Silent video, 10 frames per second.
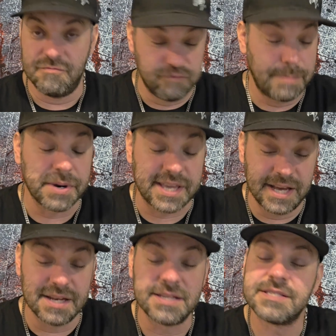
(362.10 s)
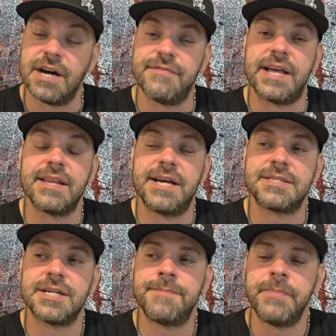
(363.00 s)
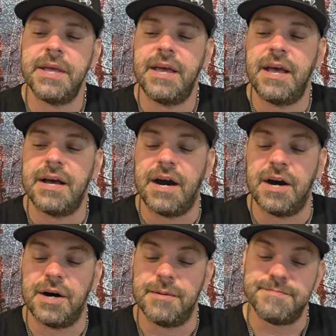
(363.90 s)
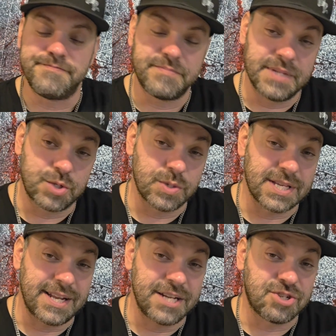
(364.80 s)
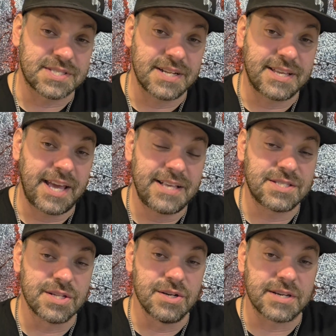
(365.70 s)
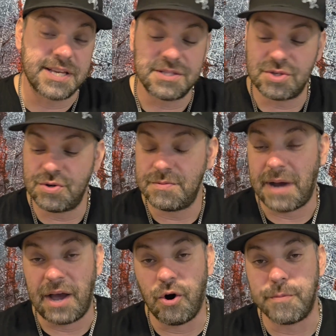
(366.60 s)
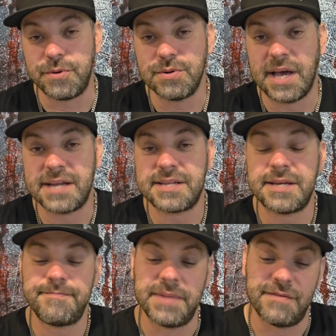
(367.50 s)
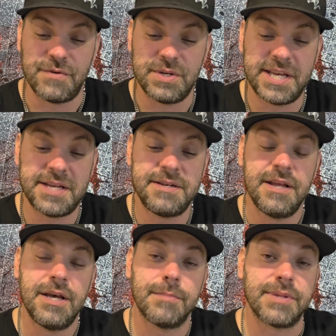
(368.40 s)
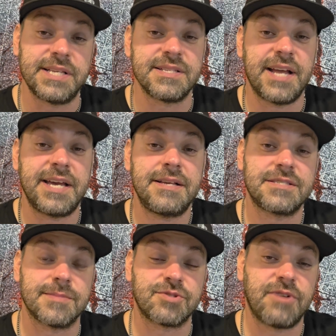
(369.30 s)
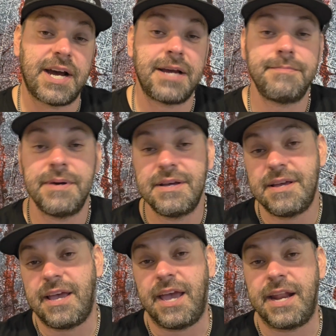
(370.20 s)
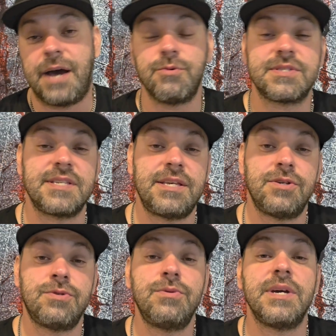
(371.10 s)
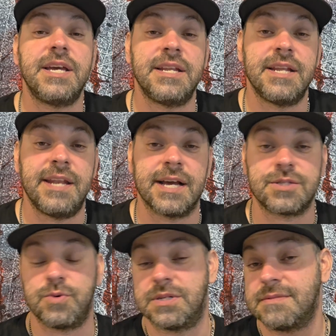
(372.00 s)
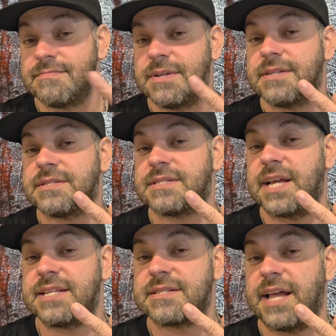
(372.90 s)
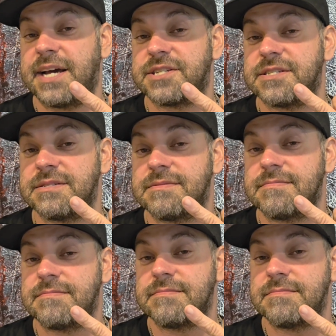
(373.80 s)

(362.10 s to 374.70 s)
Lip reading: Ripper killings of Atlanta. This was an interesting case to look into. I hope you liked it. If you did, please like, subscribe, and I will see you in the next one. Stay slashing.